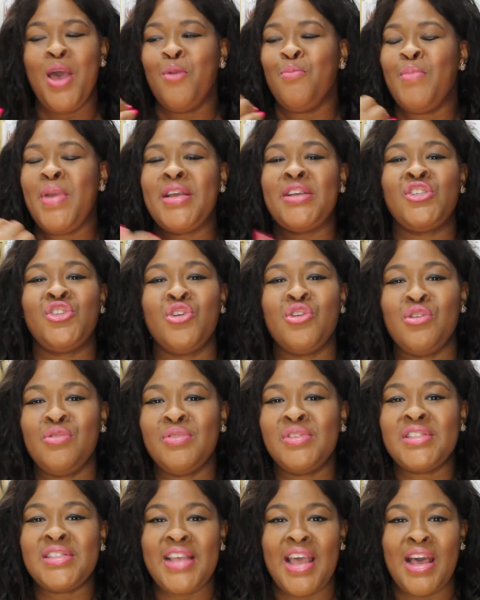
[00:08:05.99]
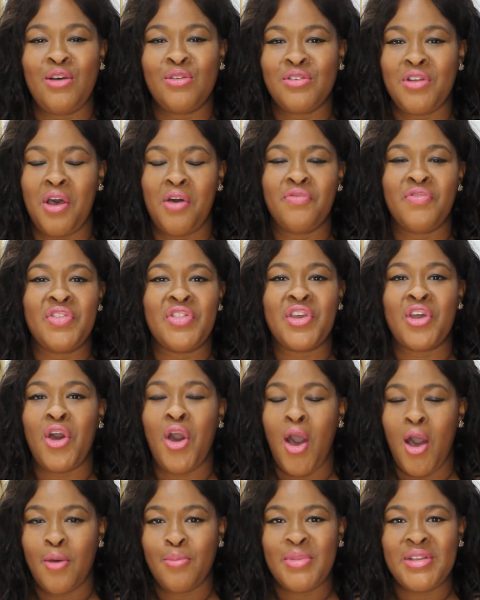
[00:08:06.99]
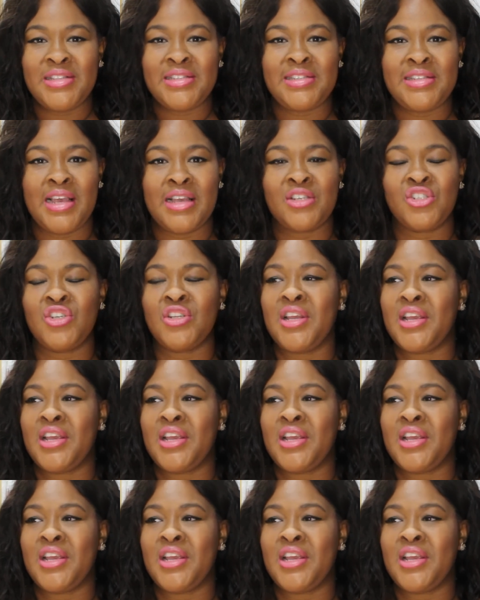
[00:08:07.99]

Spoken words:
Make sure you sound off in the comments section.